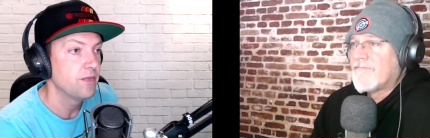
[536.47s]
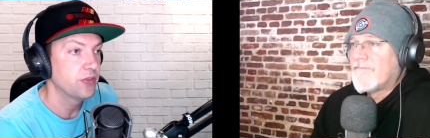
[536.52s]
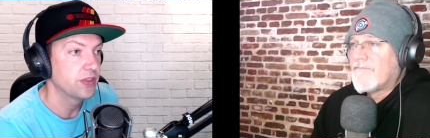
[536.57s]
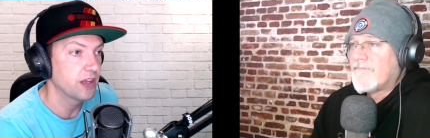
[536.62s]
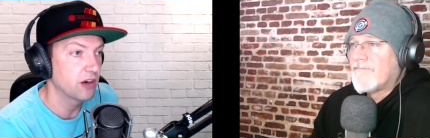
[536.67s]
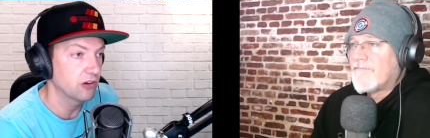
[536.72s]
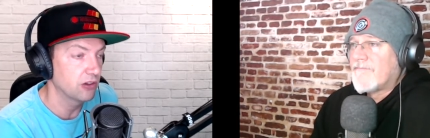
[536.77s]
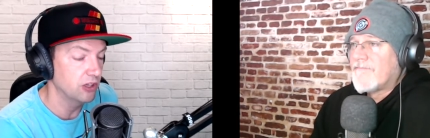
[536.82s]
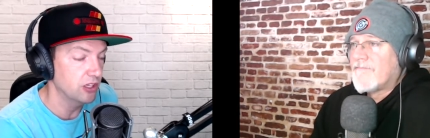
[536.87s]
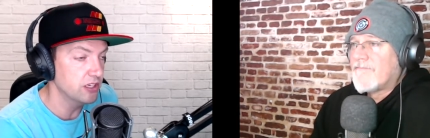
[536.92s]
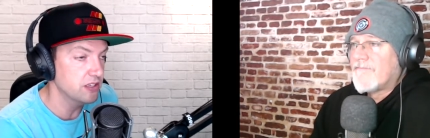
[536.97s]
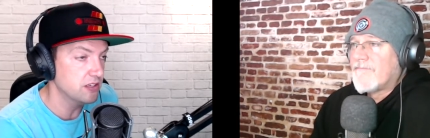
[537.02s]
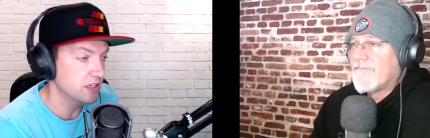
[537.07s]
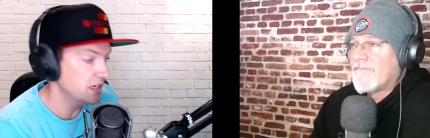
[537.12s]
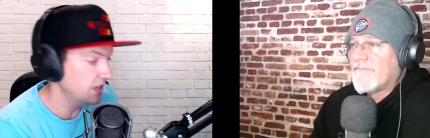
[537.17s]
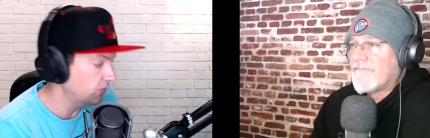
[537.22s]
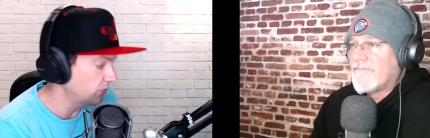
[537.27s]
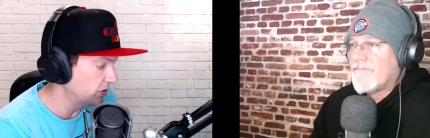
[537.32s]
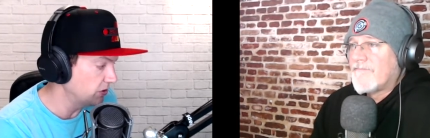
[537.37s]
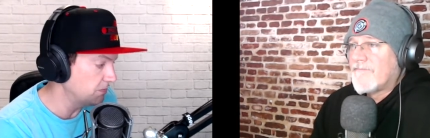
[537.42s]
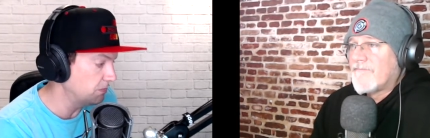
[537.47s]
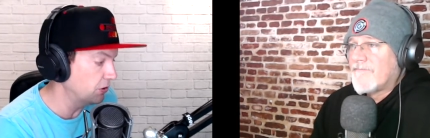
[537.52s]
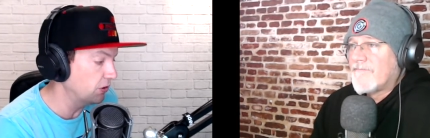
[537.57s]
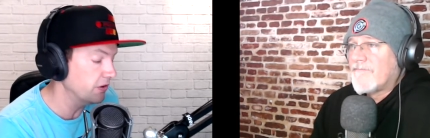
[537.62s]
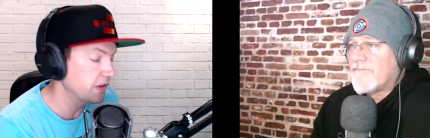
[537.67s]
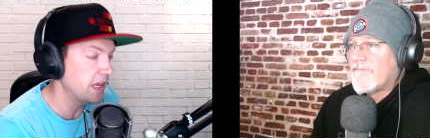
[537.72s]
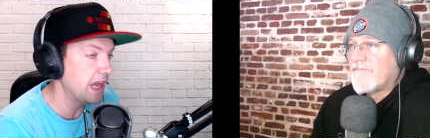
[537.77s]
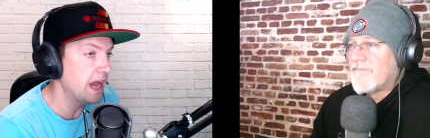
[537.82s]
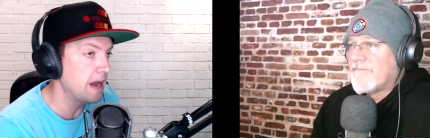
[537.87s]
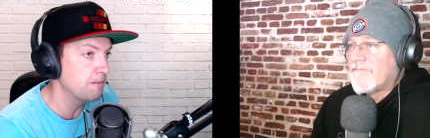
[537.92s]
Speaker 1: They're listening. When you pull
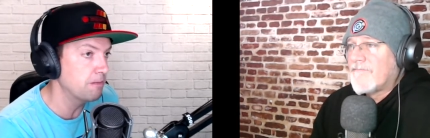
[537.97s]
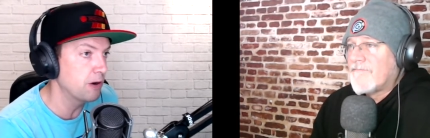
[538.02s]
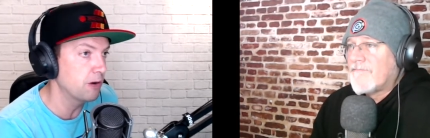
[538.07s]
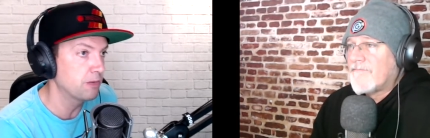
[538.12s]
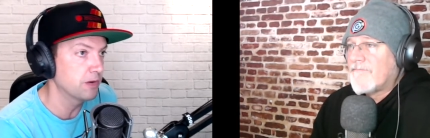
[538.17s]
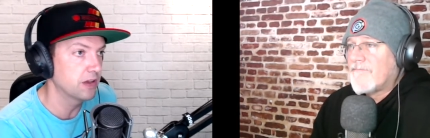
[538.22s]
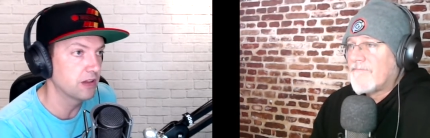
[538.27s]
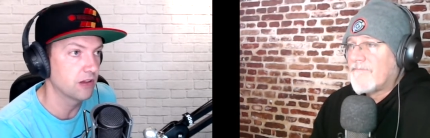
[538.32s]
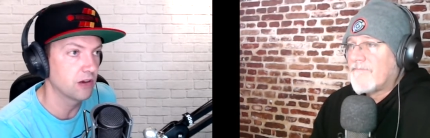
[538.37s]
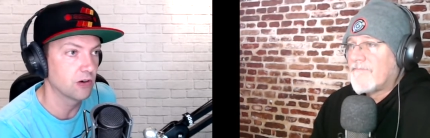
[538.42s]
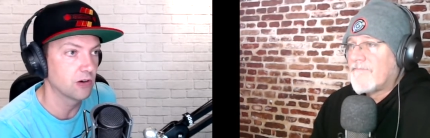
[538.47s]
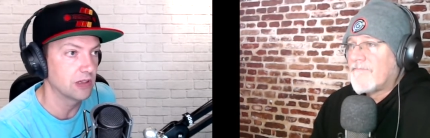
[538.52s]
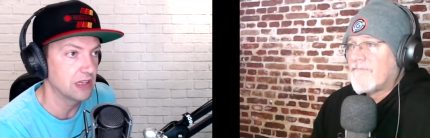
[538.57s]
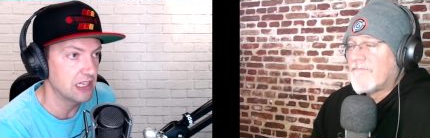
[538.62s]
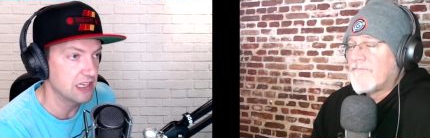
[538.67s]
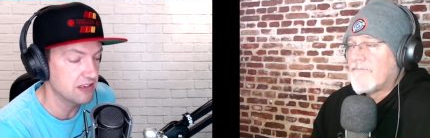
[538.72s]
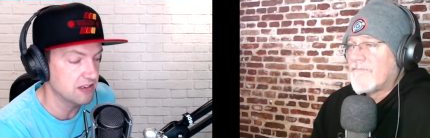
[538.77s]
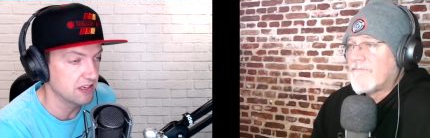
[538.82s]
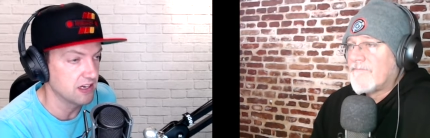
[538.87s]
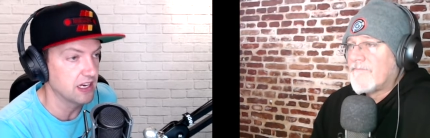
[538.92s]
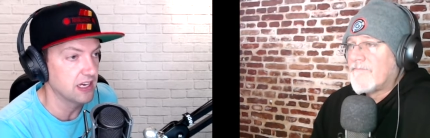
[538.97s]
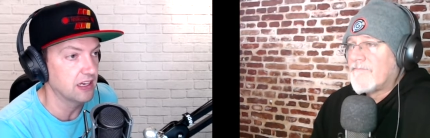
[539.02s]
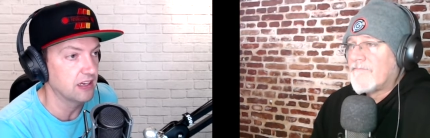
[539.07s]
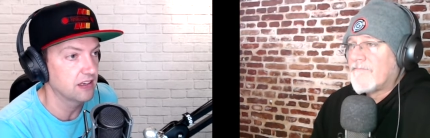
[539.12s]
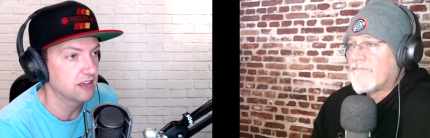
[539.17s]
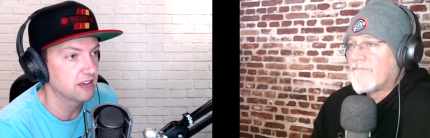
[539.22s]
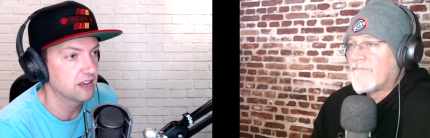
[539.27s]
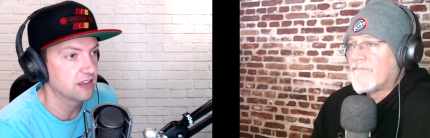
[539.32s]
the app open, and they're listening.